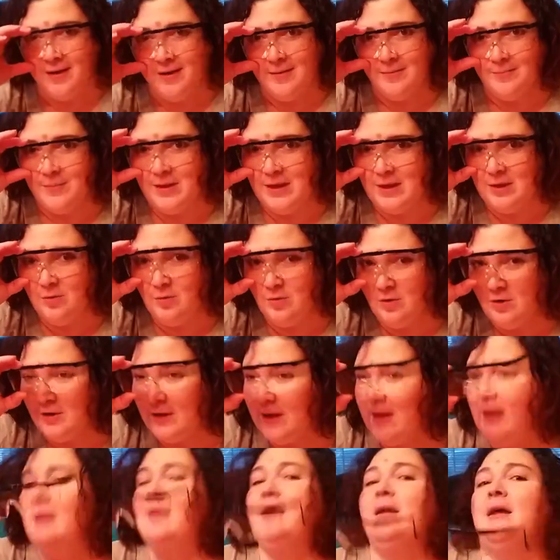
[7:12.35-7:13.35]
Me
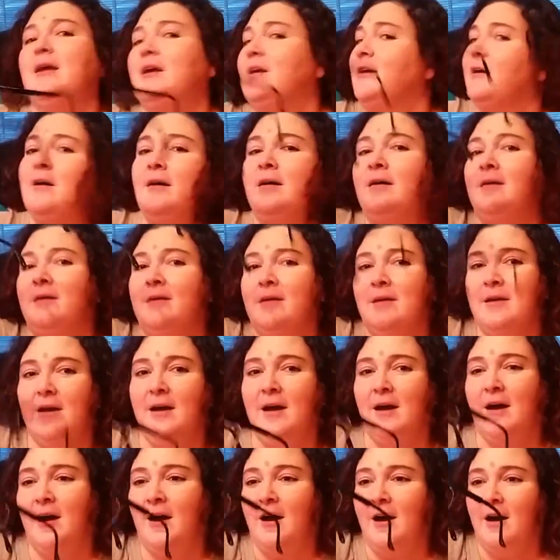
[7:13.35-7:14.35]
looking like a
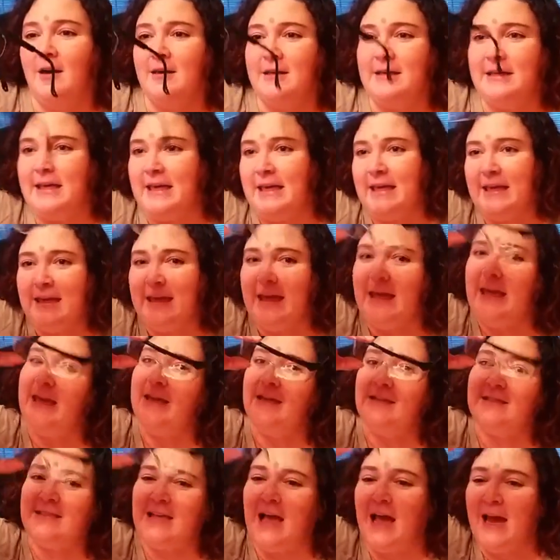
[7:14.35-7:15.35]

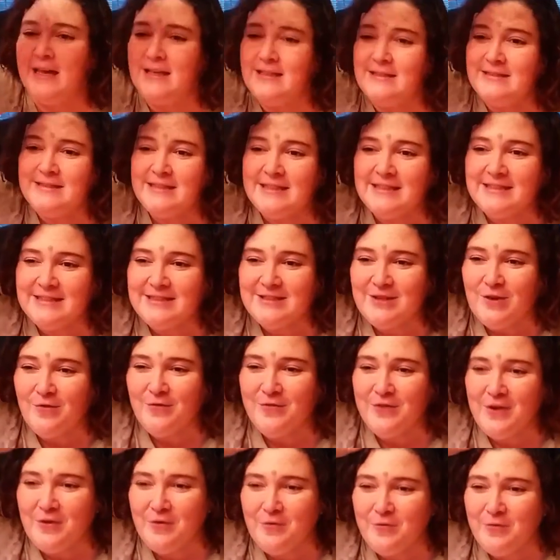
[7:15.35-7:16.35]
geeky scientist
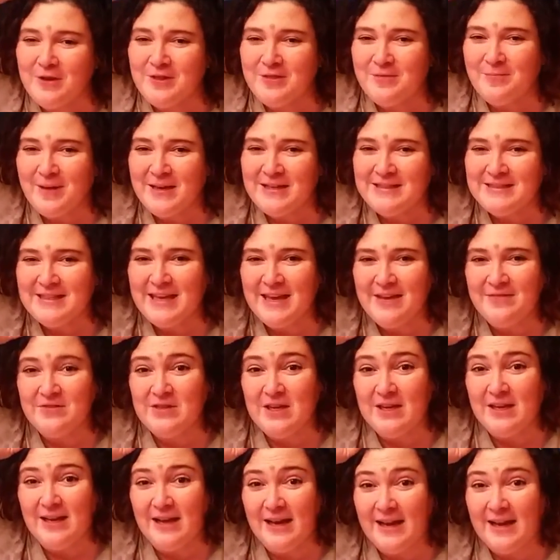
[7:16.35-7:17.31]
over here with my safety